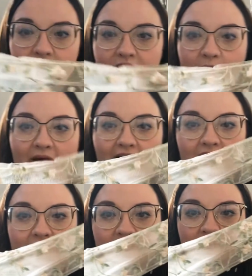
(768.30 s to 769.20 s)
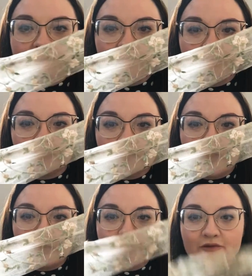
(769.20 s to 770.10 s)
where you're not backlit too much, but the
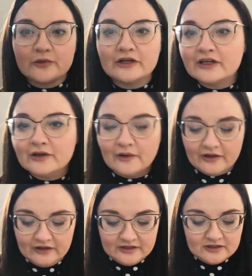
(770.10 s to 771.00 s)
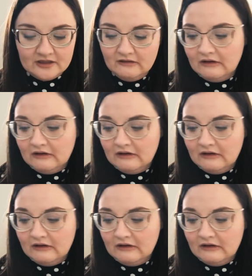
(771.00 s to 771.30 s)
flowers are pretty cute on this.